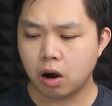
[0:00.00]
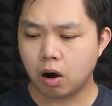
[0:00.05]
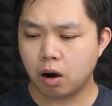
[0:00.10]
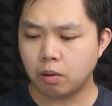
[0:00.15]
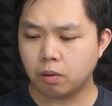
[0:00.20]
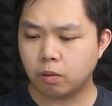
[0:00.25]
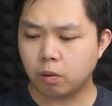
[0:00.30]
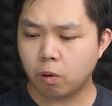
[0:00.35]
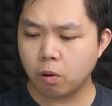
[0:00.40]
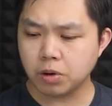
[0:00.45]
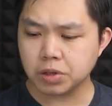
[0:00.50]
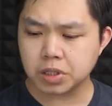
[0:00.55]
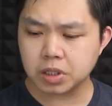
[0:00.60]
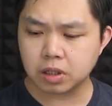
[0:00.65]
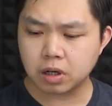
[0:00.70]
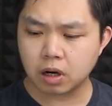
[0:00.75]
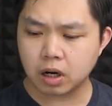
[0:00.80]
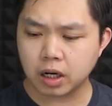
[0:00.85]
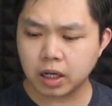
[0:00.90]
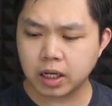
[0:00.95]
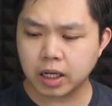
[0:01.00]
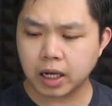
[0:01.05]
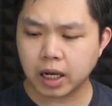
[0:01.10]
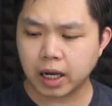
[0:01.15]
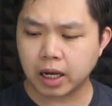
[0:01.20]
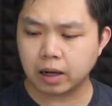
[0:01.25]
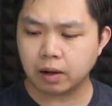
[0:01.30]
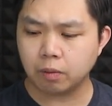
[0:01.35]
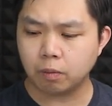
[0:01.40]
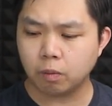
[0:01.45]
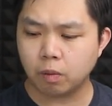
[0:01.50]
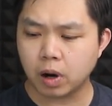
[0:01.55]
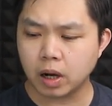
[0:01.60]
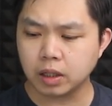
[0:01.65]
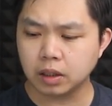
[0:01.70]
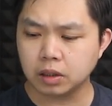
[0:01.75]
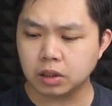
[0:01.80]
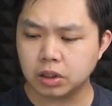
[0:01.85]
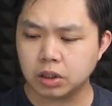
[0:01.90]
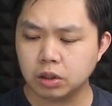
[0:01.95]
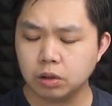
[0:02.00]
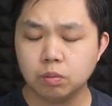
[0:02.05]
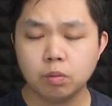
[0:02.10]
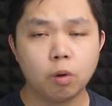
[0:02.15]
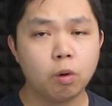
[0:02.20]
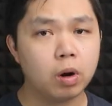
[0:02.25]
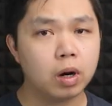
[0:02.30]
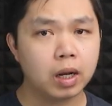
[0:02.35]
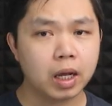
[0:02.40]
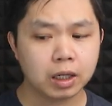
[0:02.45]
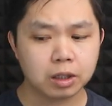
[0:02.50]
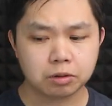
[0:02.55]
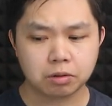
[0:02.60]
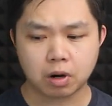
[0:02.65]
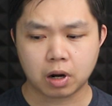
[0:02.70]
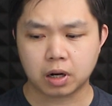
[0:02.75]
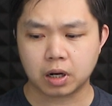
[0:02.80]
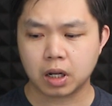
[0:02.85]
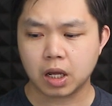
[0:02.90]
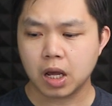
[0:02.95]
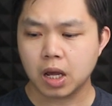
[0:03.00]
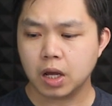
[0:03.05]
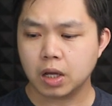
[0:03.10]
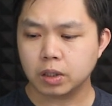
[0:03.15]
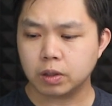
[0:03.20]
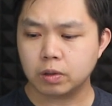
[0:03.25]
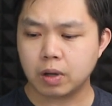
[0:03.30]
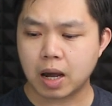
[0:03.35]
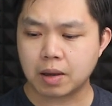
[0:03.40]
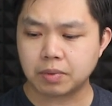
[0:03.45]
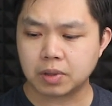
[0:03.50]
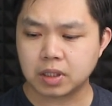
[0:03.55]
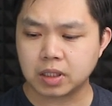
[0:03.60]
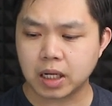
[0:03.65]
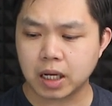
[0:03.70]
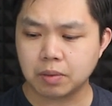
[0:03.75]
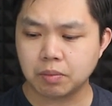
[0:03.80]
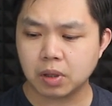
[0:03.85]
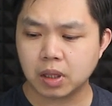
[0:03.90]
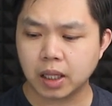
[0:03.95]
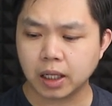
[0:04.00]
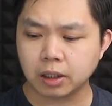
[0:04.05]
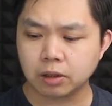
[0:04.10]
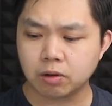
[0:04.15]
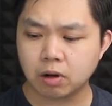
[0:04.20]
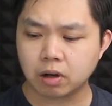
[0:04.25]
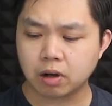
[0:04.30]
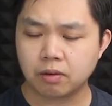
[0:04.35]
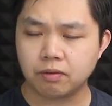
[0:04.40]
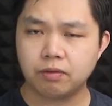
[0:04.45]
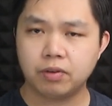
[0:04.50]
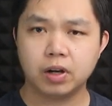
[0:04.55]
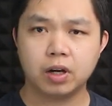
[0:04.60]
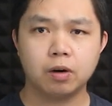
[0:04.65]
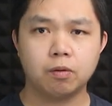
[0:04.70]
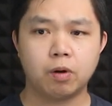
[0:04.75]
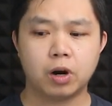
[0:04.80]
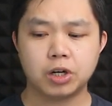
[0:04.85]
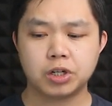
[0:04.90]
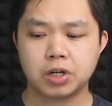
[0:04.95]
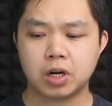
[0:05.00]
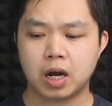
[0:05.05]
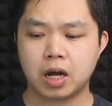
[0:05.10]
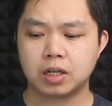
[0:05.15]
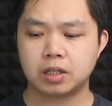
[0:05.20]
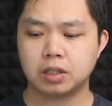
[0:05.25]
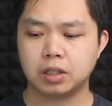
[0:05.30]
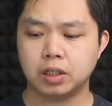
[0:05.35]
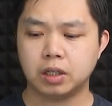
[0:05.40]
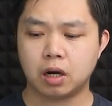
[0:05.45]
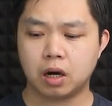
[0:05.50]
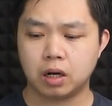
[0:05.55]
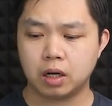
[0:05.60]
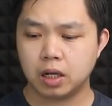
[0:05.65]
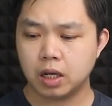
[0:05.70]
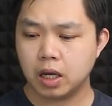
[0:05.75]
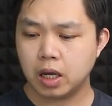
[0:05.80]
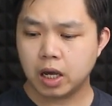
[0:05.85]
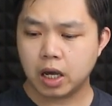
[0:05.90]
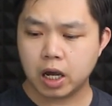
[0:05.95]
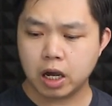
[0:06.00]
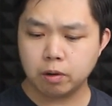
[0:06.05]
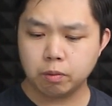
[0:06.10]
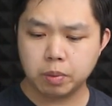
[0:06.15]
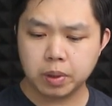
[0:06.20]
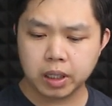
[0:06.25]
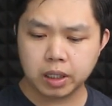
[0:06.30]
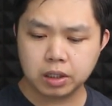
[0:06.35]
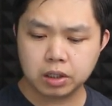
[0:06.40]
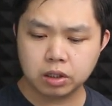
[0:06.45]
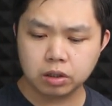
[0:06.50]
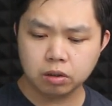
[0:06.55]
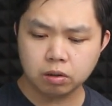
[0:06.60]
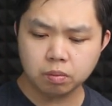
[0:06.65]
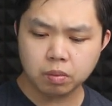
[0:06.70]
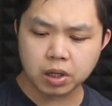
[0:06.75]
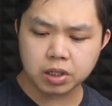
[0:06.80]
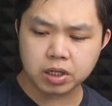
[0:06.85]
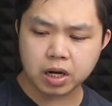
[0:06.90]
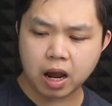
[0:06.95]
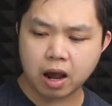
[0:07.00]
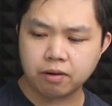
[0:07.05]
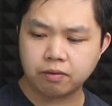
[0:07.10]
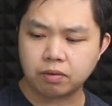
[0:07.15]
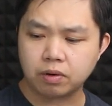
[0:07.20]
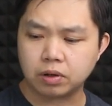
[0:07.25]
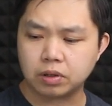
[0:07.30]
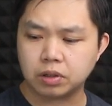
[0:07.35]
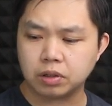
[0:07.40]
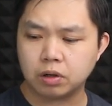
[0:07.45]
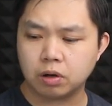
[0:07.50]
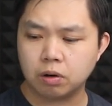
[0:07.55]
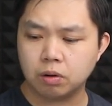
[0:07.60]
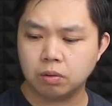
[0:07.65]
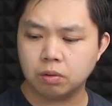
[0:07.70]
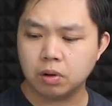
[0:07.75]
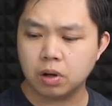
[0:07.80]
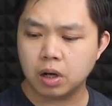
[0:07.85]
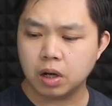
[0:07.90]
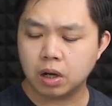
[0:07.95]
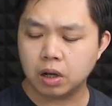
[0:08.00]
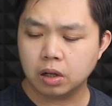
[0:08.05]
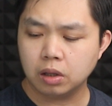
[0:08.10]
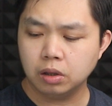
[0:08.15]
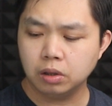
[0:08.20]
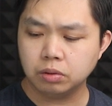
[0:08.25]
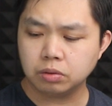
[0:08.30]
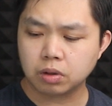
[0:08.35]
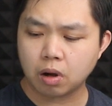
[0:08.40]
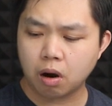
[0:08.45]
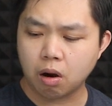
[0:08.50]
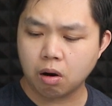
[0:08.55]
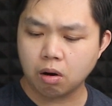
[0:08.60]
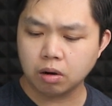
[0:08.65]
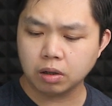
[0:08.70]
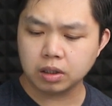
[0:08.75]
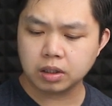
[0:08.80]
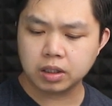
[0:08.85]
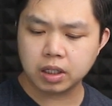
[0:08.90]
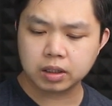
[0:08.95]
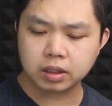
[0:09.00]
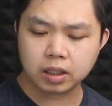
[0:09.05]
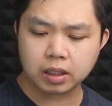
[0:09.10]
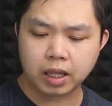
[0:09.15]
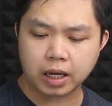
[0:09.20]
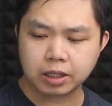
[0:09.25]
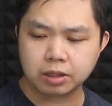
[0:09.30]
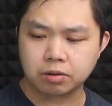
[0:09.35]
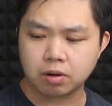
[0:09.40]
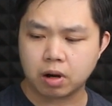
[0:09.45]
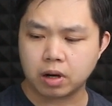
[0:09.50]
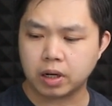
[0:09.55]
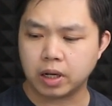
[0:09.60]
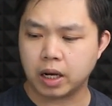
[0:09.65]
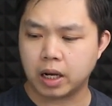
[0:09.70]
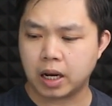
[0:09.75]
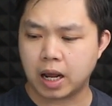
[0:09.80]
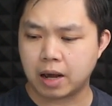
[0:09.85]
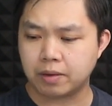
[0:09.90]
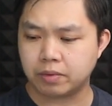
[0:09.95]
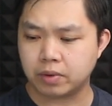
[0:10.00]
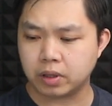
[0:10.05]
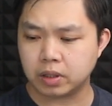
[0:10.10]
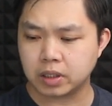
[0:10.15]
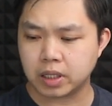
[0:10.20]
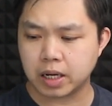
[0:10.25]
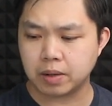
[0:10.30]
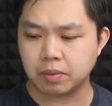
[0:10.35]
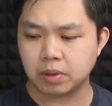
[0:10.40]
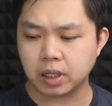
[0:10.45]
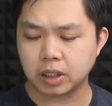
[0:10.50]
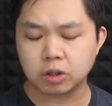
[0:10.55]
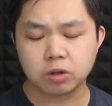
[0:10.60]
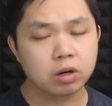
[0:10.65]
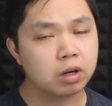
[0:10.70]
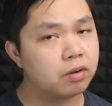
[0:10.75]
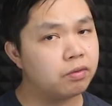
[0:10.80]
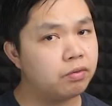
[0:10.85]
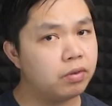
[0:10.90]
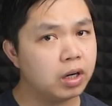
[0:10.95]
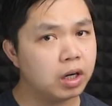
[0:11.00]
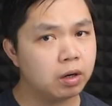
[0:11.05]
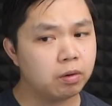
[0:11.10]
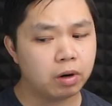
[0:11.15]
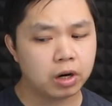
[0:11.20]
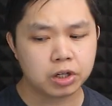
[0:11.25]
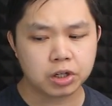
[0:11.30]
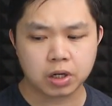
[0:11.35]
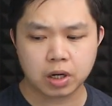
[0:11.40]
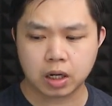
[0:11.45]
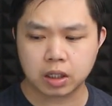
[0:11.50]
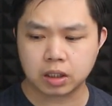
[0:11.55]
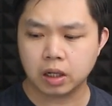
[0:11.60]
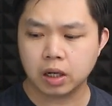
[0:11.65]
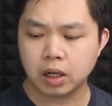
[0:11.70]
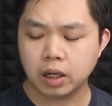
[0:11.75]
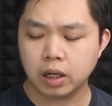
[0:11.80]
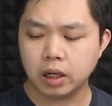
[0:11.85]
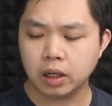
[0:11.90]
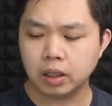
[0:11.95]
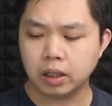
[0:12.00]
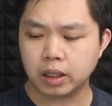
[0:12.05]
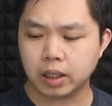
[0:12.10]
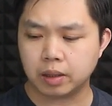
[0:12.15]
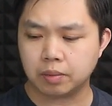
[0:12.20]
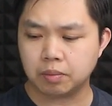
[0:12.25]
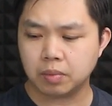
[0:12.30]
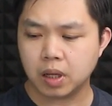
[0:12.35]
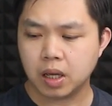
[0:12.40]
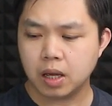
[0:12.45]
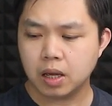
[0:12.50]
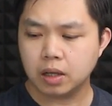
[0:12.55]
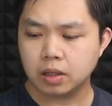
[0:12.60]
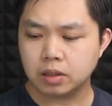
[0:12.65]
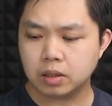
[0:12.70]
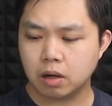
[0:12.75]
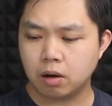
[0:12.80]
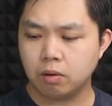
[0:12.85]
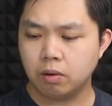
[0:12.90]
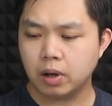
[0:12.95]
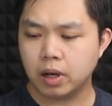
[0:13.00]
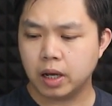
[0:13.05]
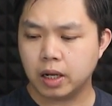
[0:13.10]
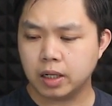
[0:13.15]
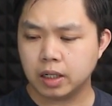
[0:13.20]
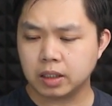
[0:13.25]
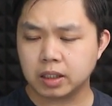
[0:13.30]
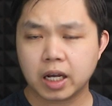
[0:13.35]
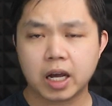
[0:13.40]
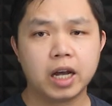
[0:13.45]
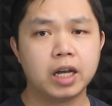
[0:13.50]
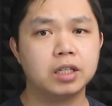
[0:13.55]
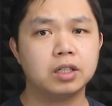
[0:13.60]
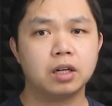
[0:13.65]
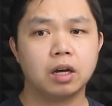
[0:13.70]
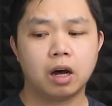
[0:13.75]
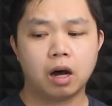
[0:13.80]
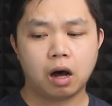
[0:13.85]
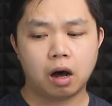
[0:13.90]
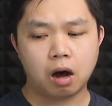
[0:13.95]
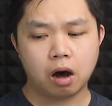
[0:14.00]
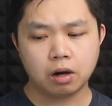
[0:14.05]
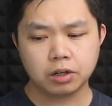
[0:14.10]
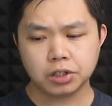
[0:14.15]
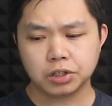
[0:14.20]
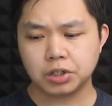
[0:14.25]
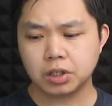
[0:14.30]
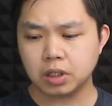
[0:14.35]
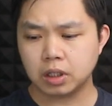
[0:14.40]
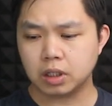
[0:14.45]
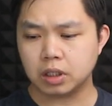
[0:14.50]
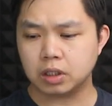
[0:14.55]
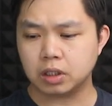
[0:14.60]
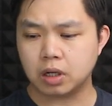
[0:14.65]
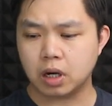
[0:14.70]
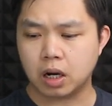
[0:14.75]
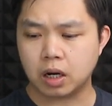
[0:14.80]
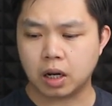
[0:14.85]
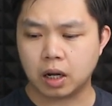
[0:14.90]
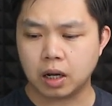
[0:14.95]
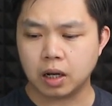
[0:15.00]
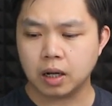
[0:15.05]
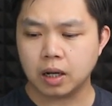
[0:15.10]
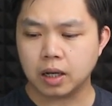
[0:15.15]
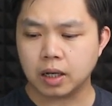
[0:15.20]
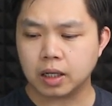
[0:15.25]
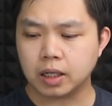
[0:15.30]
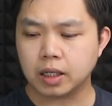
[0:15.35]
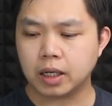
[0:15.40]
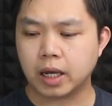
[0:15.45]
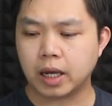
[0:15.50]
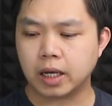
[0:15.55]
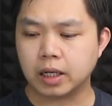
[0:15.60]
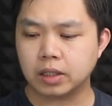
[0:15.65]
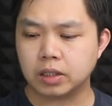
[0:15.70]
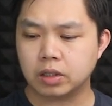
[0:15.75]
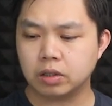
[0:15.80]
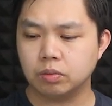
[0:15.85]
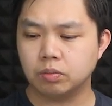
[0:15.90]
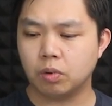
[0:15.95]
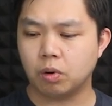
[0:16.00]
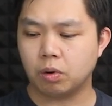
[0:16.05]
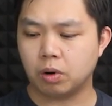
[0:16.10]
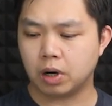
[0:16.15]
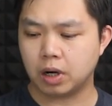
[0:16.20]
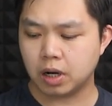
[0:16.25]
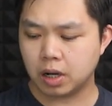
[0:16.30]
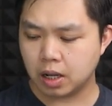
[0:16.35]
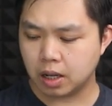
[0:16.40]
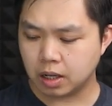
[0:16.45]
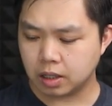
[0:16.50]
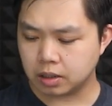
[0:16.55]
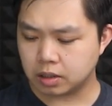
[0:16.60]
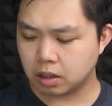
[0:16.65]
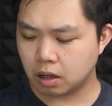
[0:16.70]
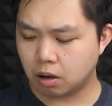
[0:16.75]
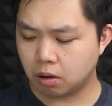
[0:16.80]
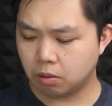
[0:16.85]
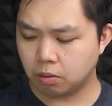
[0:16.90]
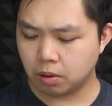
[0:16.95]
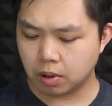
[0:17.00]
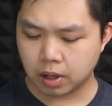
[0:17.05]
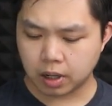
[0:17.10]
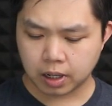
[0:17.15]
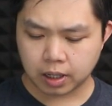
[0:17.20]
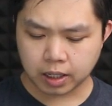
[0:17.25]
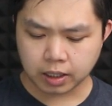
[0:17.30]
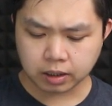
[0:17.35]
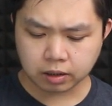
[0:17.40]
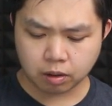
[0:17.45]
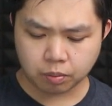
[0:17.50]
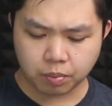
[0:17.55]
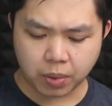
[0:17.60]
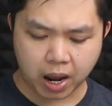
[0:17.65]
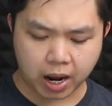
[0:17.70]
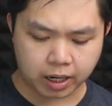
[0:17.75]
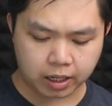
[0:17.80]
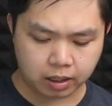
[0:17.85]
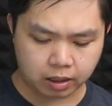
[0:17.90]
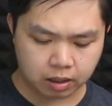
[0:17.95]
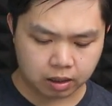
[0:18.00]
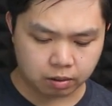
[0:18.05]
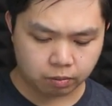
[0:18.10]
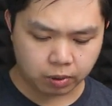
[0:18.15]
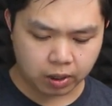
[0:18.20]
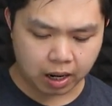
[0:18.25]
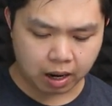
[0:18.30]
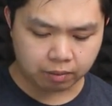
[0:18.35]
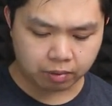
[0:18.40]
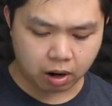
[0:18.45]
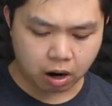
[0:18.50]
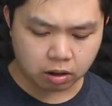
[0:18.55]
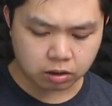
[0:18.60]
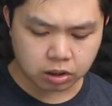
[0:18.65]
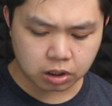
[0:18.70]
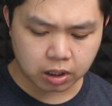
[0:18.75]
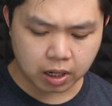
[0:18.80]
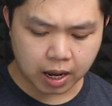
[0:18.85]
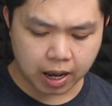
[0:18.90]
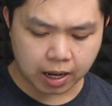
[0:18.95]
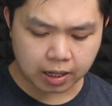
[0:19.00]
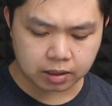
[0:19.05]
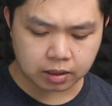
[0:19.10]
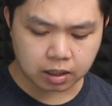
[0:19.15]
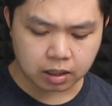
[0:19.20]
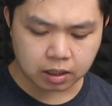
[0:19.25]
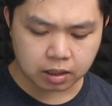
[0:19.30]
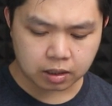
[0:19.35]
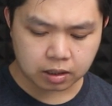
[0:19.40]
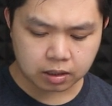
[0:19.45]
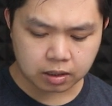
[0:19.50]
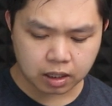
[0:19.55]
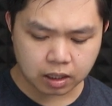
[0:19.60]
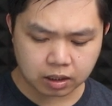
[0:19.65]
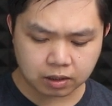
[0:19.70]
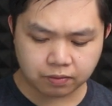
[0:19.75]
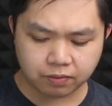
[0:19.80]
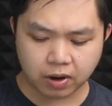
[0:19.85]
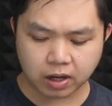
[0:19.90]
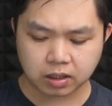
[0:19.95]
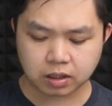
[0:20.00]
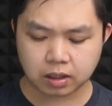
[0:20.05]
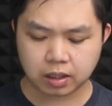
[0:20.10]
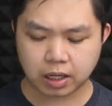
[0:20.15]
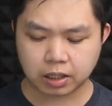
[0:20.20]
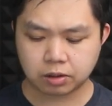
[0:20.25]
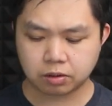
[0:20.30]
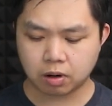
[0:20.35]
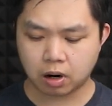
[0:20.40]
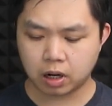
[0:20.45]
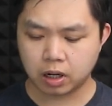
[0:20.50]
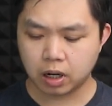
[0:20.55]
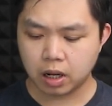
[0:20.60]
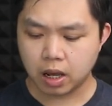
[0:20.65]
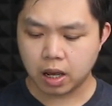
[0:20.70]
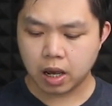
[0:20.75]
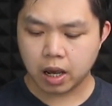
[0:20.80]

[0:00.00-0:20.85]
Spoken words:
Of course, it's going to gain 2 more electrons to have the same electron configuration as neon. It would be too much effort to go lose all 6 electrons and have the same electron configuration as helium. So in this case, oxygen is going to gain 2 more. So let's go back here. We have oxygen has 6 valence electrons.